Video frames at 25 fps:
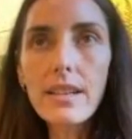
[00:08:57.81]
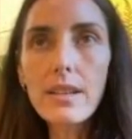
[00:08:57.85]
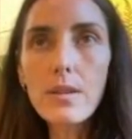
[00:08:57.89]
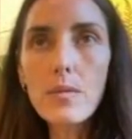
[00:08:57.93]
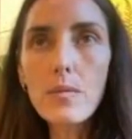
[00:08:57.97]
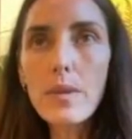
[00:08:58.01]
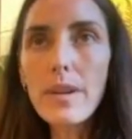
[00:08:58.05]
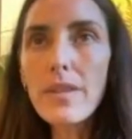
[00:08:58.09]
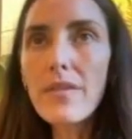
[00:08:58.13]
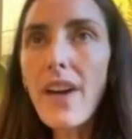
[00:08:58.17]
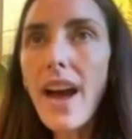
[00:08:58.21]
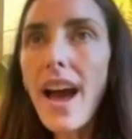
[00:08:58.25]

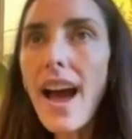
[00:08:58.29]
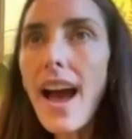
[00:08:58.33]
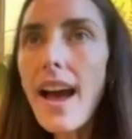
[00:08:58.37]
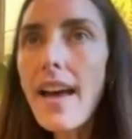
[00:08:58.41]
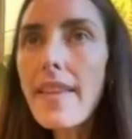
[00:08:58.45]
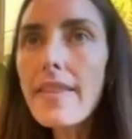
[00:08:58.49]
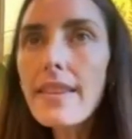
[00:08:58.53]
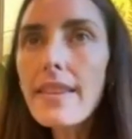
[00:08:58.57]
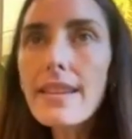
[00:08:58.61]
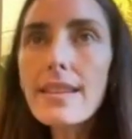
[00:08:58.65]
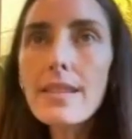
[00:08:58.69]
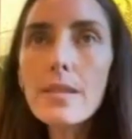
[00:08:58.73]
we've
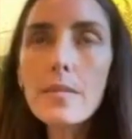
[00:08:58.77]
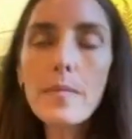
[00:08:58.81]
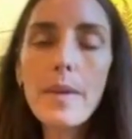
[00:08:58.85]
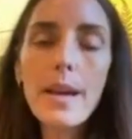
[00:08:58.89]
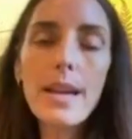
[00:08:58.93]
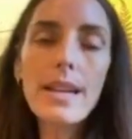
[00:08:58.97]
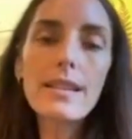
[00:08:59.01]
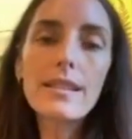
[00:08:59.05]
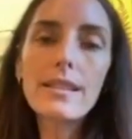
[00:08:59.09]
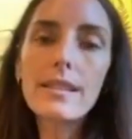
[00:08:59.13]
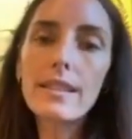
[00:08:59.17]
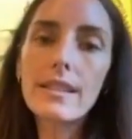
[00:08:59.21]
had these
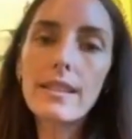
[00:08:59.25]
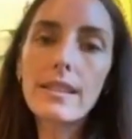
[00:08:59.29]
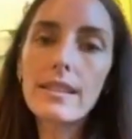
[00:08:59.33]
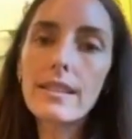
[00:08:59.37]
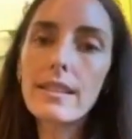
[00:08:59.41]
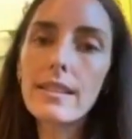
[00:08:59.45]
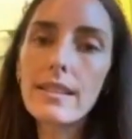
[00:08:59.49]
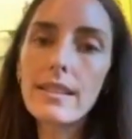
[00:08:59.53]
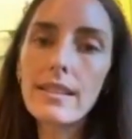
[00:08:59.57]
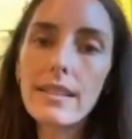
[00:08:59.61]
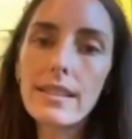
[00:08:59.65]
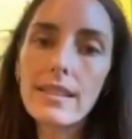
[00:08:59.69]

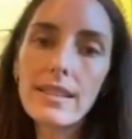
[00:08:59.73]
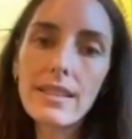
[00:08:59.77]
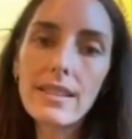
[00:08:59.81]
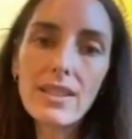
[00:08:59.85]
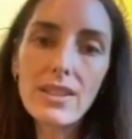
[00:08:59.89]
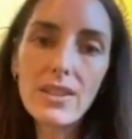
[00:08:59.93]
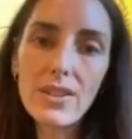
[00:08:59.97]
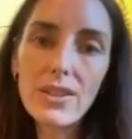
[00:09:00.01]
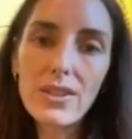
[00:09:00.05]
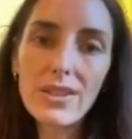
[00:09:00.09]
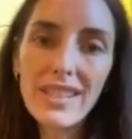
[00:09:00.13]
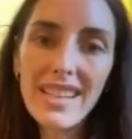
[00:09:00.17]
medicines since
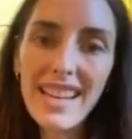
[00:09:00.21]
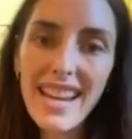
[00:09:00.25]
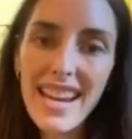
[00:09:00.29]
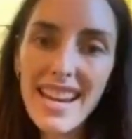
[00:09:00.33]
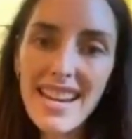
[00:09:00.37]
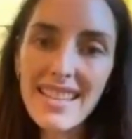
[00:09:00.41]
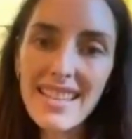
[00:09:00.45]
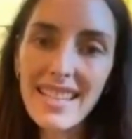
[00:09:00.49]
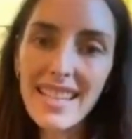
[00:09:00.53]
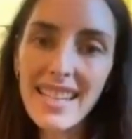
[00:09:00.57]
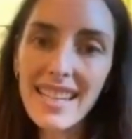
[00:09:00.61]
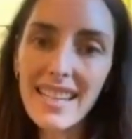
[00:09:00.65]
the
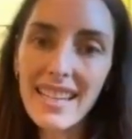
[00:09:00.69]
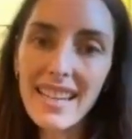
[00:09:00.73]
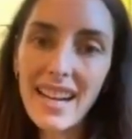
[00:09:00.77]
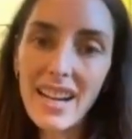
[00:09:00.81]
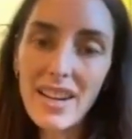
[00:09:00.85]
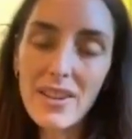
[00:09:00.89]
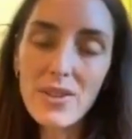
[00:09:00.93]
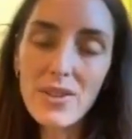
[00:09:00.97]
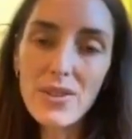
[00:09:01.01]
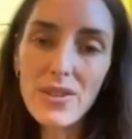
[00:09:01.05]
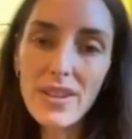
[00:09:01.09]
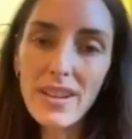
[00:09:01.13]
early
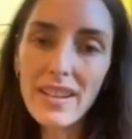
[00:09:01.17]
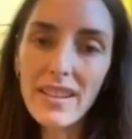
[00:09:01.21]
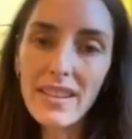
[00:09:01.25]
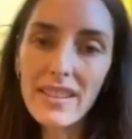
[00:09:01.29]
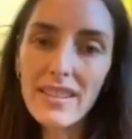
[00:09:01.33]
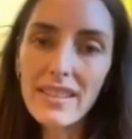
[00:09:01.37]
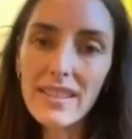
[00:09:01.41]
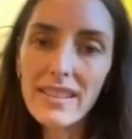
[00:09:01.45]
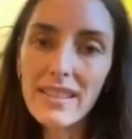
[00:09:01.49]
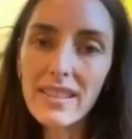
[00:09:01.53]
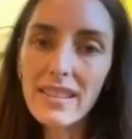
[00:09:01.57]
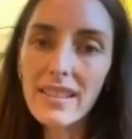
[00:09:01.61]

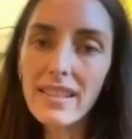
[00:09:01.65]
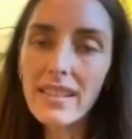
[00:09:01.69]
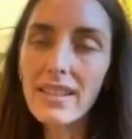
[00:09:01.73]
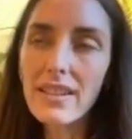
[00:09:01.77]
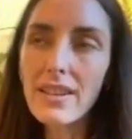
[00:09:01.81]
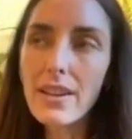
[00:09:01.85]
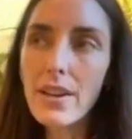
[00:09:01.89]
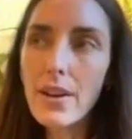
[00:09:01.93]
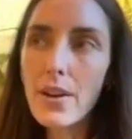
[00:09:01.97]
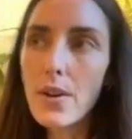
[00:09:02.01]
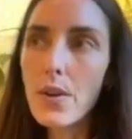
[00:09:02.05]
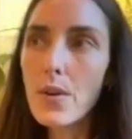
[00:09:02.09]
1800s you
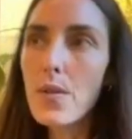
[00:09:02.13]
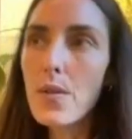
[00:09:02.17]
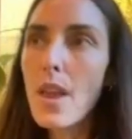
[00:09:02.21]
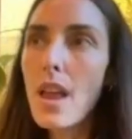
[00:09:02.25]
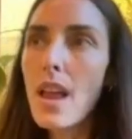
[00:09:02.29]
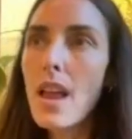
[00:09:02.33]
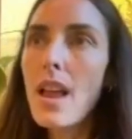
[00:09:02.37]
know